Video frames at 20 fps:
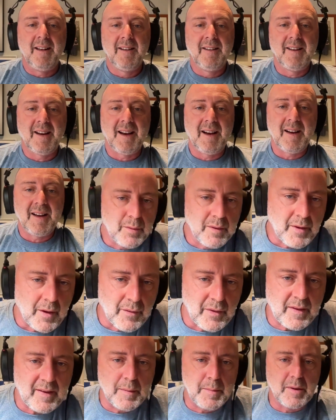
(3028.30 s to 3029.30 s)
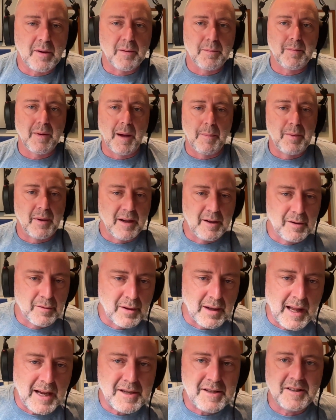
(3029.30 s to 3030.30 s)
And we've obviously built a
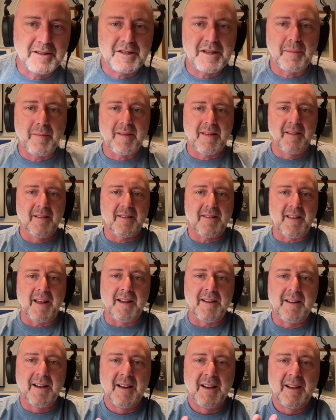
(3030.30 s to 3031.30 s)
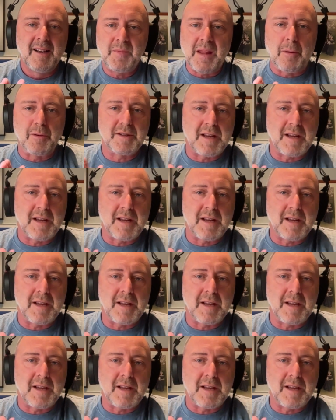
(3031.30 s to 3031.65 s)
pretty good relationship since then.